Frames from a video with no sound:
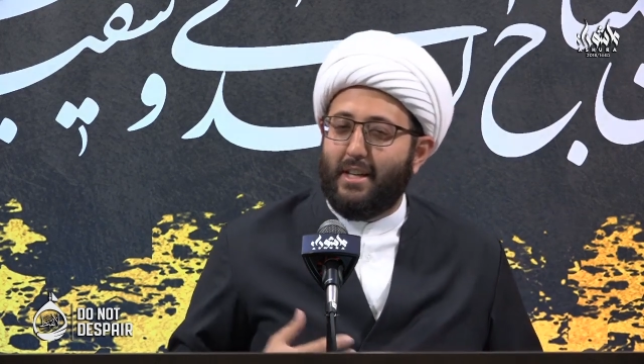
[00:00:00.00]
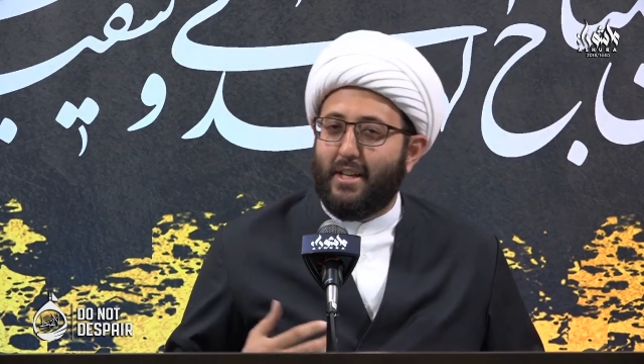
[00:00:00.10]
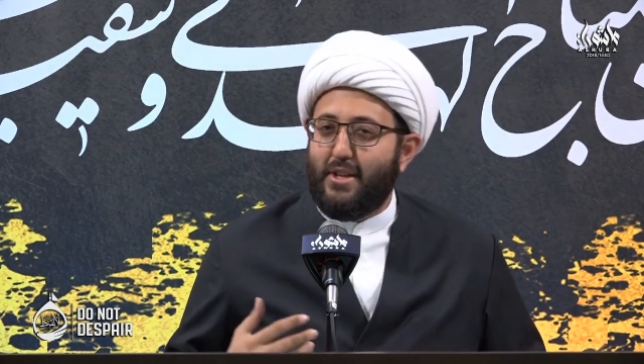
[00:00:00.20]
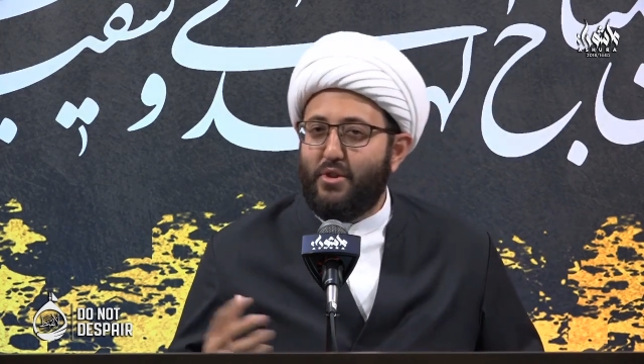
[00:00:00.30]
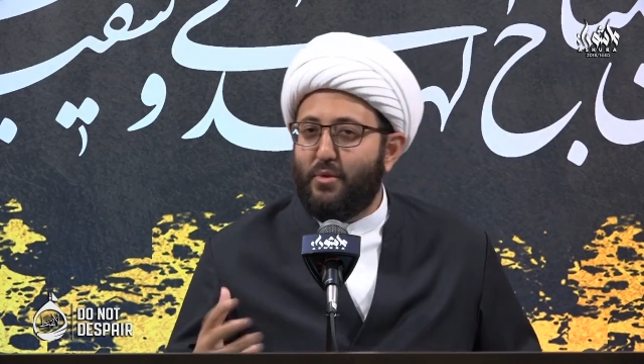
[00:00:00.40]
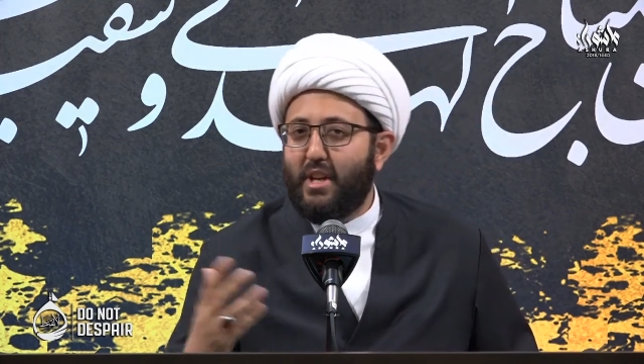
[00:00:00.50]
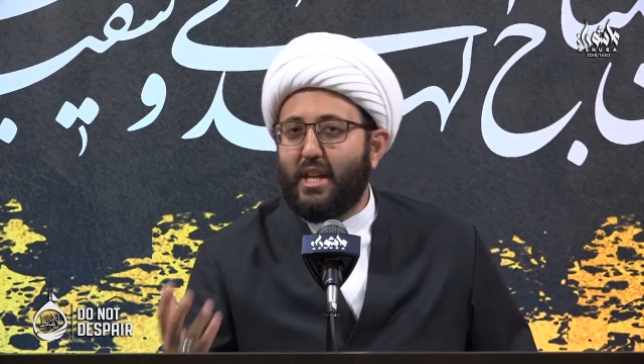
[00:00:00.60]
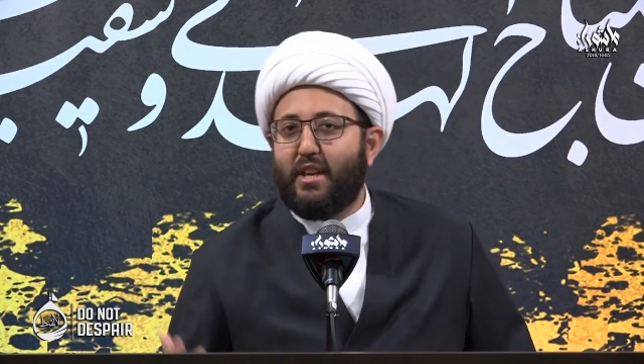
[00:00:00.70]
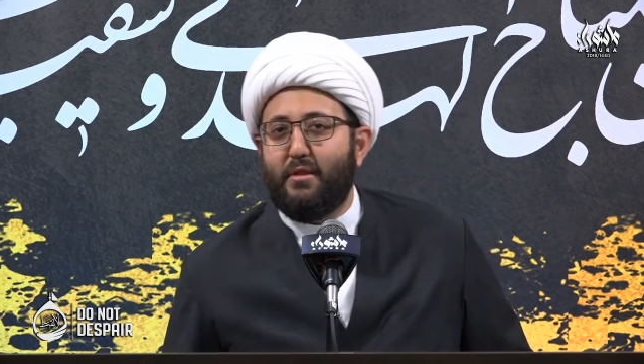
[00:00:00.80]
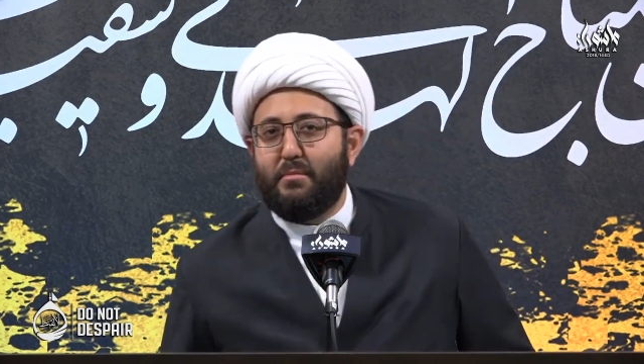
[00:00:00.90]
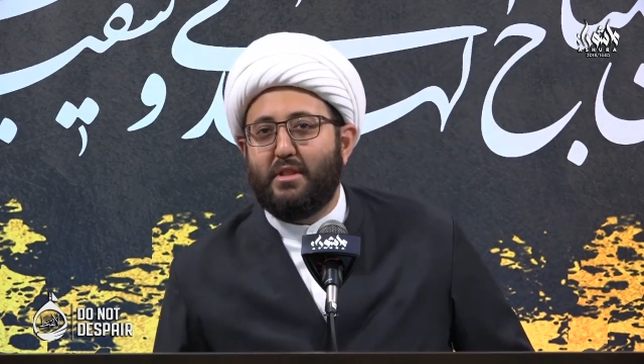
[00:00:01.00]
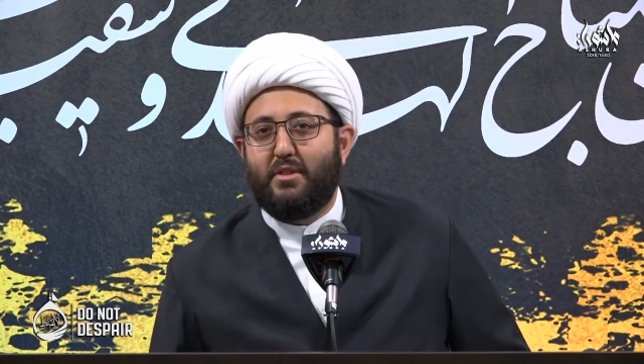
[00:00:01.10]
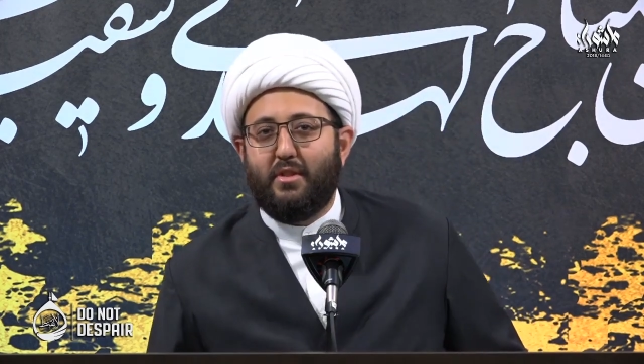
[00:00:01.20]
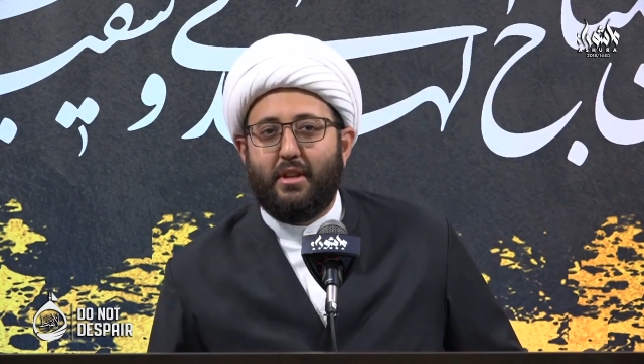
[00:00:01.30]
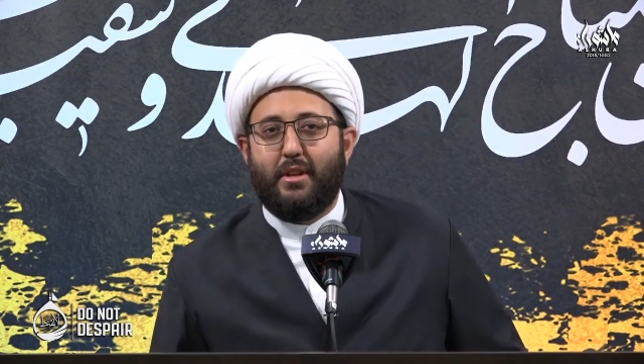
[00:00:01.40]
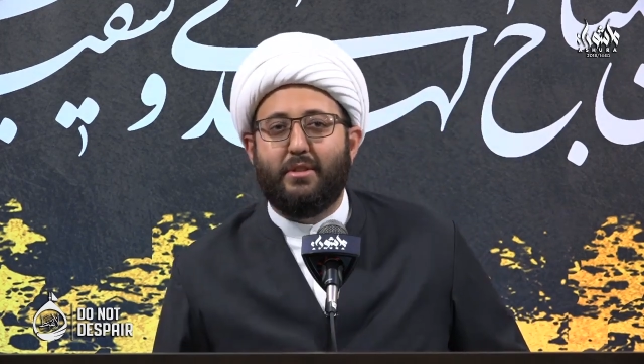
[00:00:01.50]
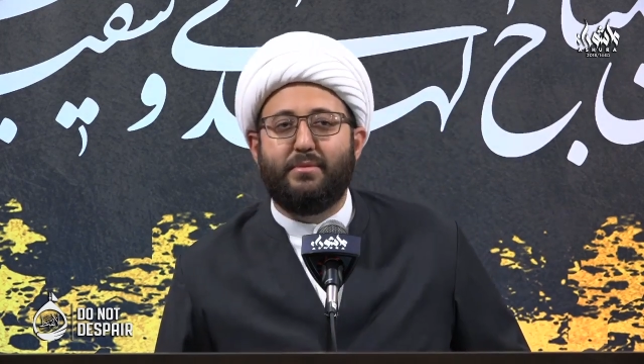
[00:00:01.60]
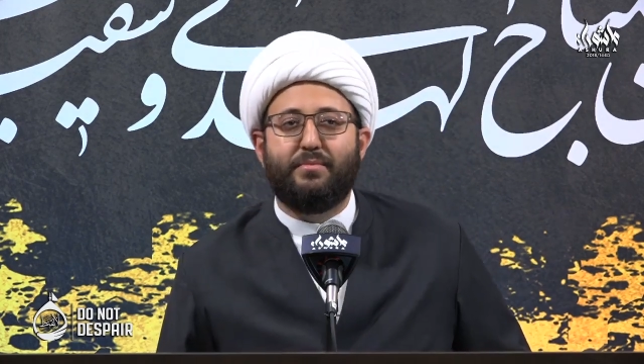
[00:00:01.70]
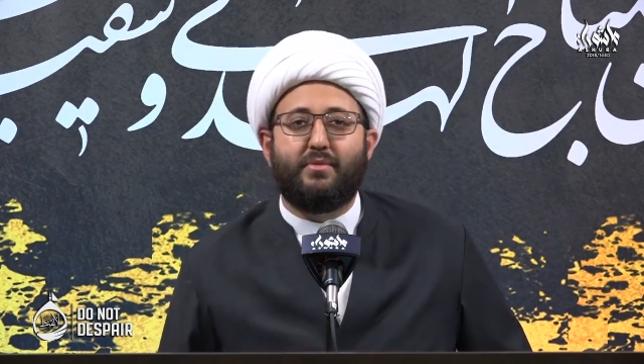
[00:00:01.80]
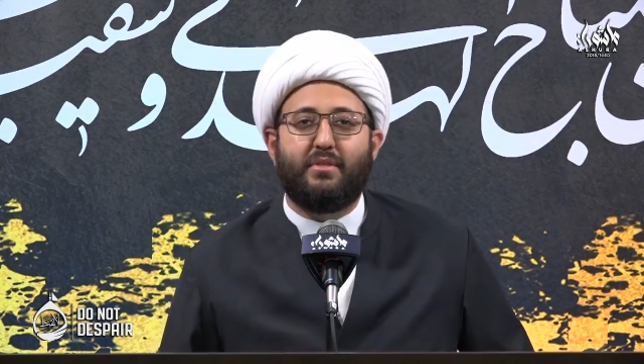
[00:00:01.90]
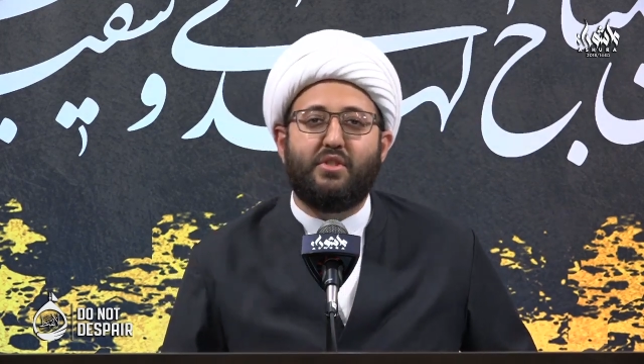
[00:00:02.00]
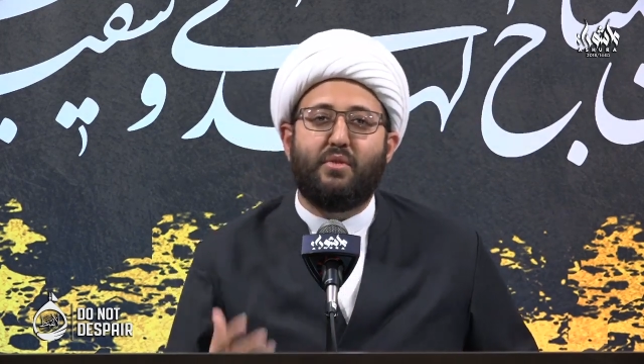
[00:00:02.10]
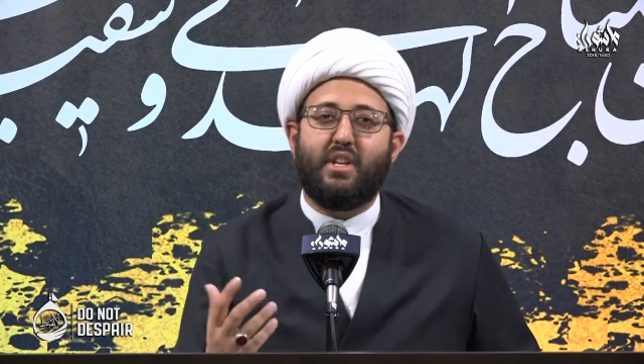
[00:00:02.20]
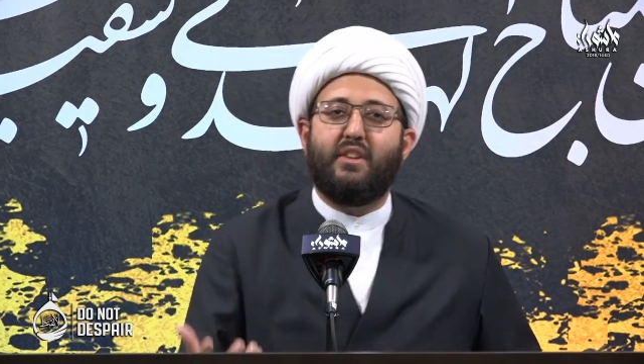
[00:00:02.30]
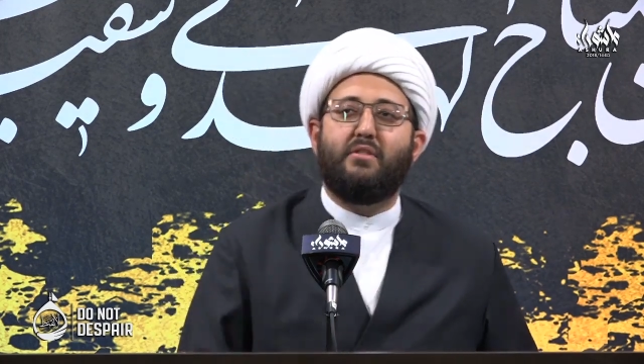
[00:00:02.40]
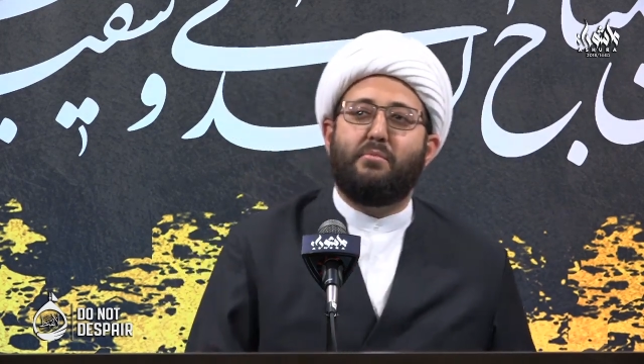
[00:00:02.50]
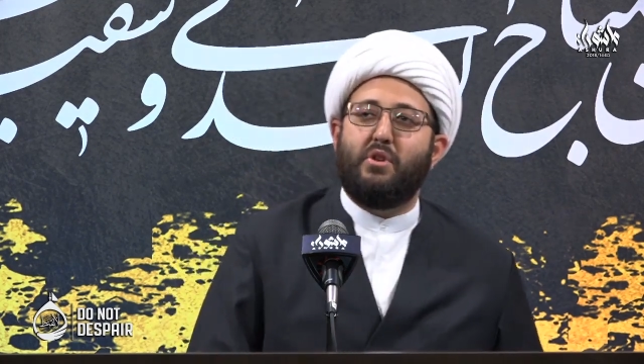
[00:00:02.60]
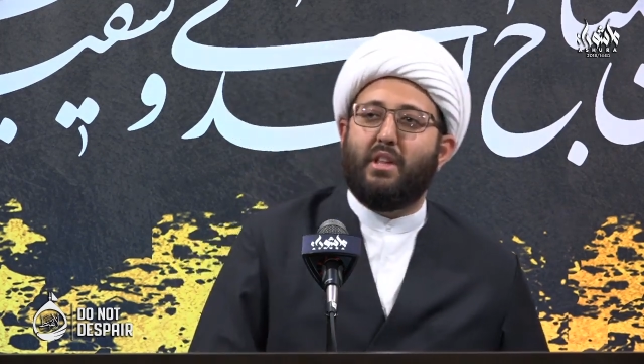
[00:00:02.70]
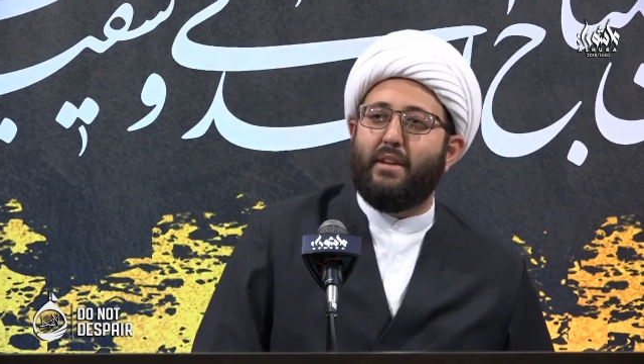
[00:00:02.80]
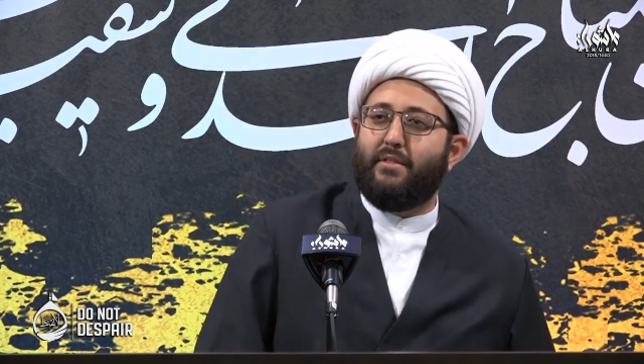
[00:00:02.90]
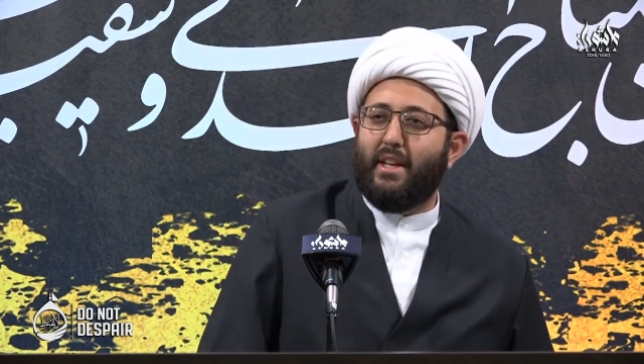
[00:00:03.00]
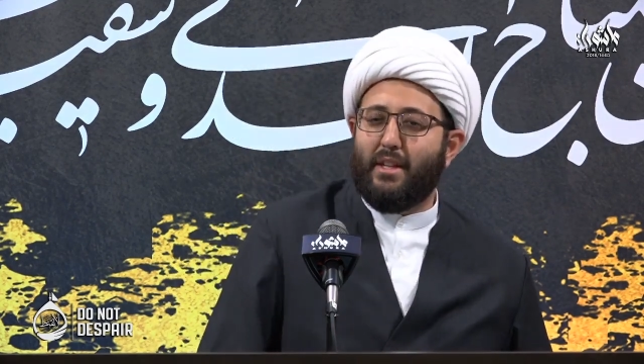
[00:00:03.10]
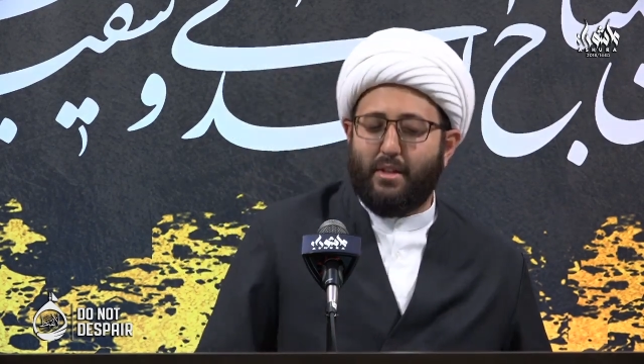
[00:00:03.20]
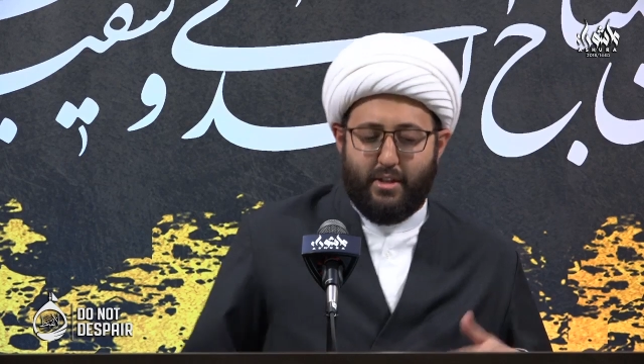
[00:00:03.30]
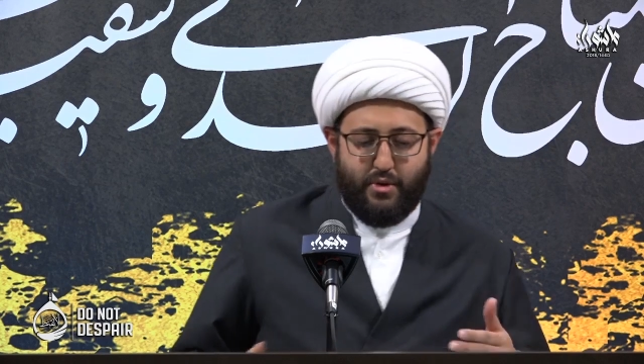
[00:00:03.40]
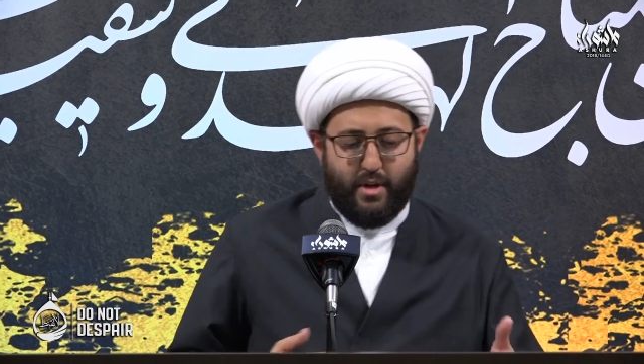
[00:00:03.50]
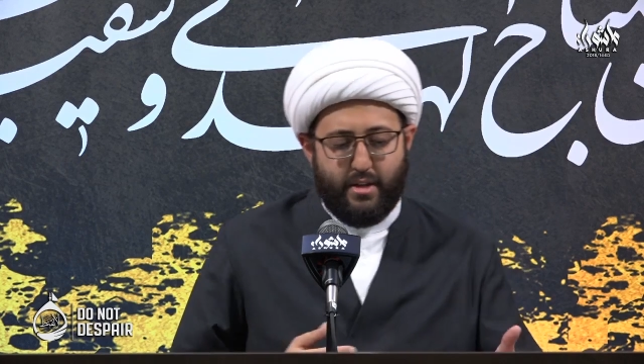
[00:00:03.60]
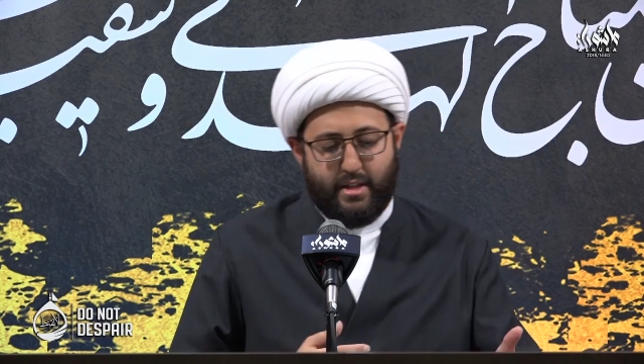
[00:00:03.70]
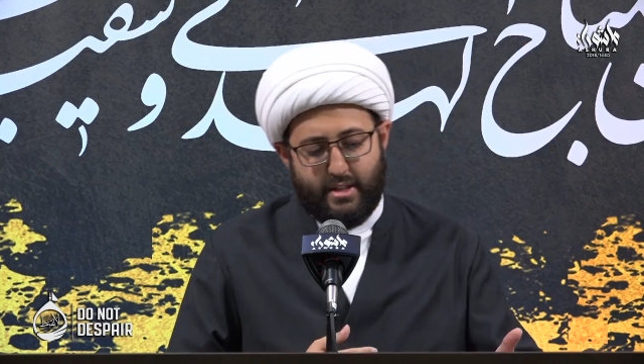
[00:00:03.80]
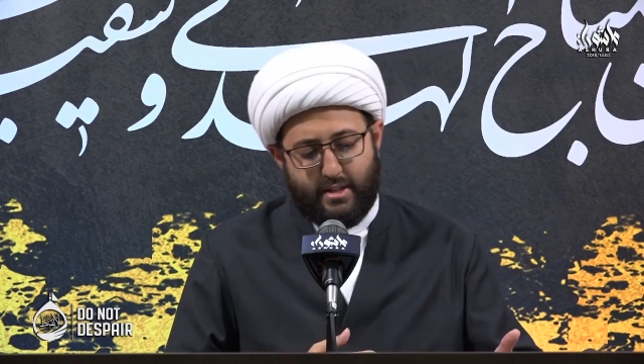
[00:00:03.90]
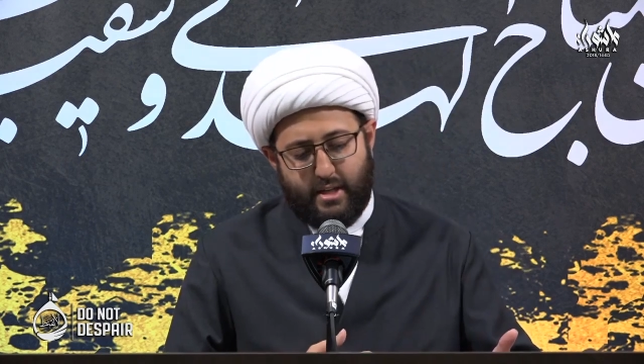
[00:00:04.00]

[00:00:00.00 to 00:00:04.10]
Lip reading: You don't want to give up this dunya. You don't want to give up your life. And throughout his